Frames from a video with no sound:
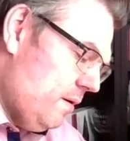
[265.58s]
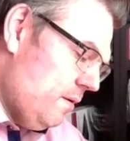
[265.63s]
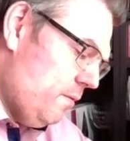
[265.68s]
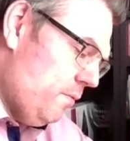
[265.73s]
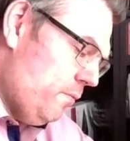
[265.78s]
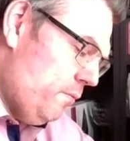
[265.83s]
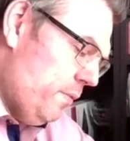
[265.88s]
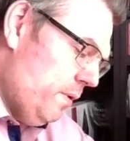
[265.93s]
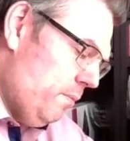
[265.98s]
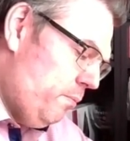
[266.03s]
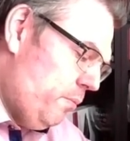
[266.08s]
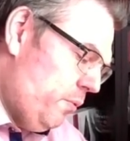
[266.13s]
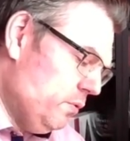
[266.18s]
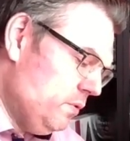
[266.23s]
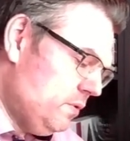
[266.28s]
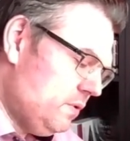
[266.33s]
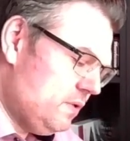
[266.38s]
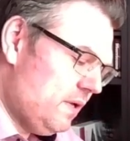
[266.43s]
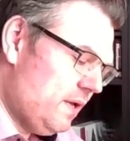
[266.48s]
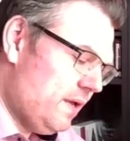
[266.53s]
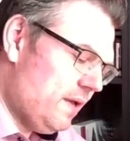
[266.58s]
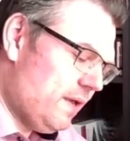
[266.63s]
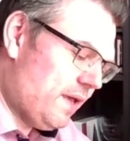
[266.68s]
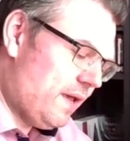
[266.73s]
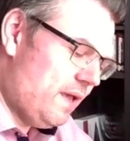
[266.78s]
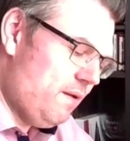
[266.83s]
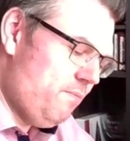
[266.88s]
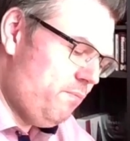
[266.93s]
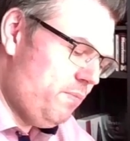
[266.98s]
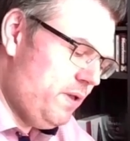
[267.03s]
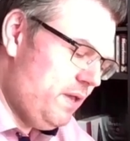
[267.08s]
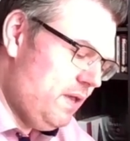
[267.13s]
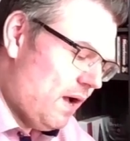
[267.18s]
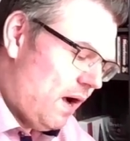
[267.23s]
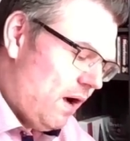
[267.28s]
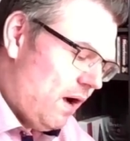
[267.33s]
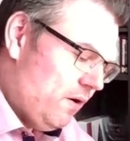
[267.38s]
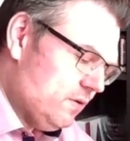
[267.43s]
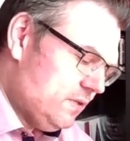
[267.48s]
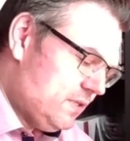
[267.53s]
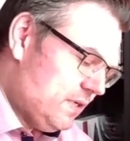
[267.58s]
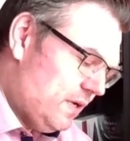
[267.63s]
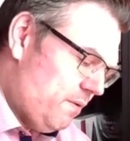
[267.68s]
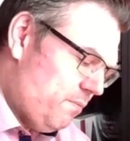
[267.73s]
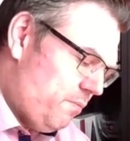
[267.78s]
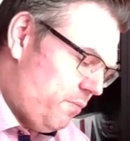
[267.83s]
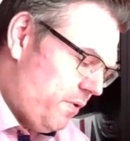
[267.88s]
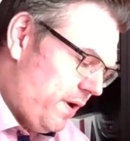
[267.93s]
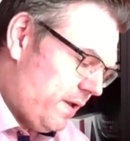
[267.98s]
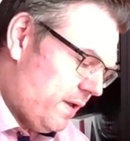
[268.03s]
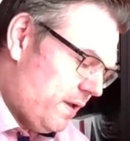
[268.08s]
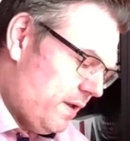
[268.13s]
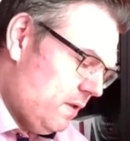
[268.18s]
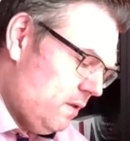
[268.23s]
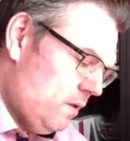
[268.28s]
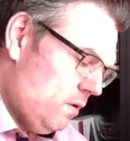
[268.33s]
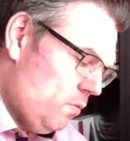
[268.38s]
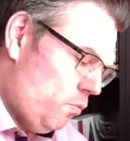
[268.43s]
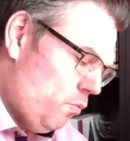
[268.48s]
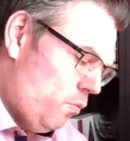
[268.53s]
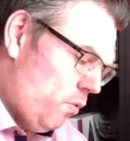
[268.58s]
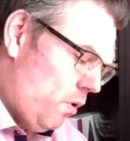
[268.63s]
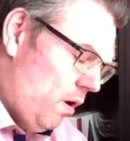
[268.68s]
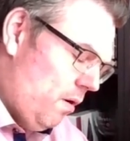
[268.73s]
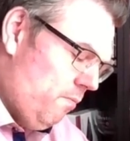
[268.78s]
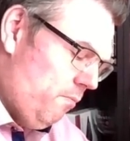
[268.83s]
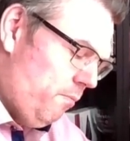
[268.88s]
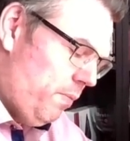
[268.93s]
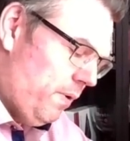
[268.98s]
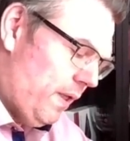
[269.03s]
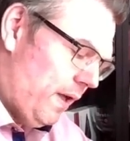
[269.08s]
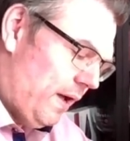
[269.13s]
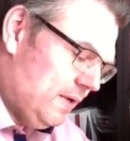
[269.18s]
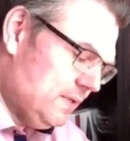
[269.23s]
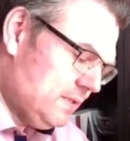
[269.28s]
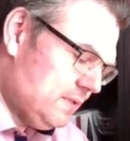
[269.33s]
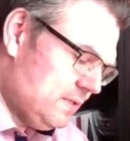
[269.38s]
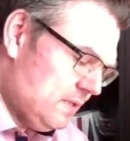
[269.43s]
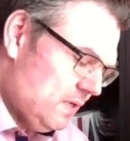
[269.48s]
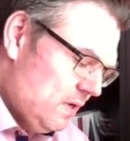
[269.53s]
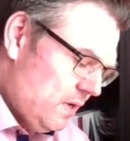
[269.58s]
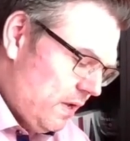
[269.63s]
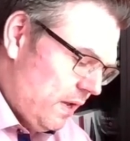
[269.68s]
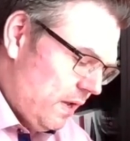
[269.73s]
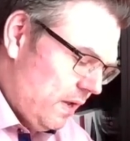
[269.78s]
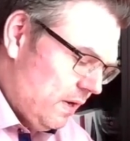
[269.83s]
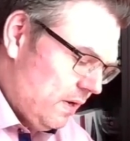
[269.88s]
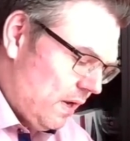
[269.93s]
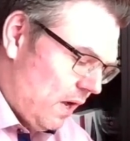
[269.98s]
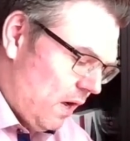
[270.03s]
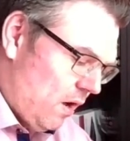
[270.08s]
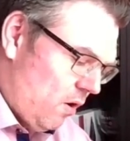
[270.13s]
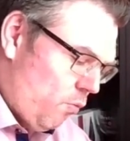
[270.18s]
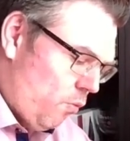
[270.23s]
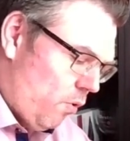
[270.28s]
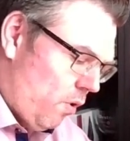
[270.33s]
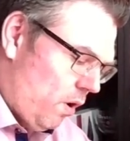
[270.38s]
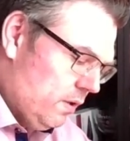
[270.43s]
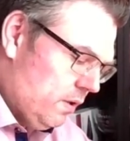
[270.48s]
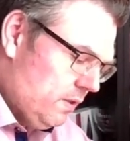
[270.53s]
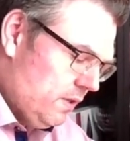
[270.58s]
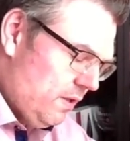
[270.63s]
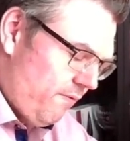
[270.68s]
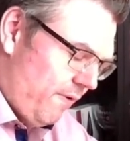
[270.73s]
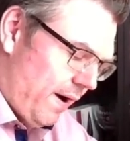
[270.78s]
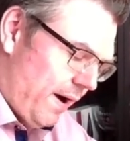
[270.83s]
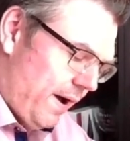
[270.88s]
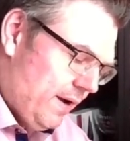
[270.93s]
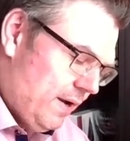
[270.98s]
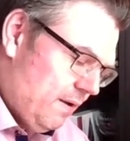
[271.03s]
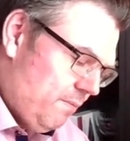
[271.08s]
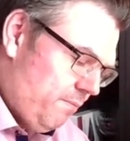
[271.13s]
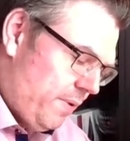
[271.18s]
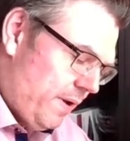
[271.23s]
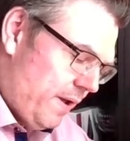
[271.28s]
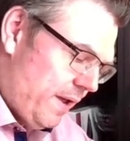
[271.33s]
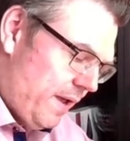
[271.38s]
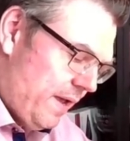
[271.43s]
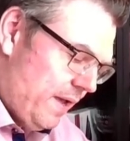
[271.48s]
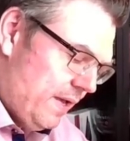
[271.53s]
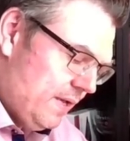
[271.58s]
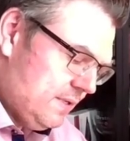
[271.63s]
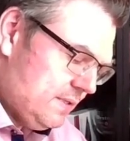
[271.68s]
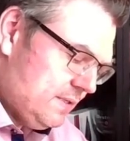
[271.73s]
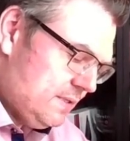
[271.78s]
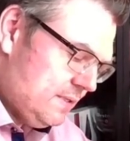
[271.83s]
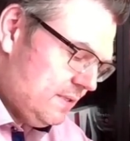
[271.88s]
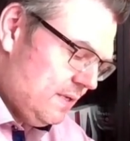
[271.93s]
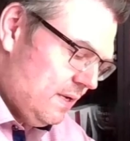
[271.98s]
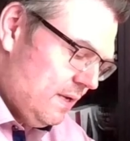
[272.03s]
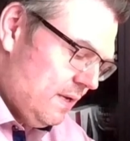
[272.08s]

will put kp outside the bracket 1 plus and now 1 divided by s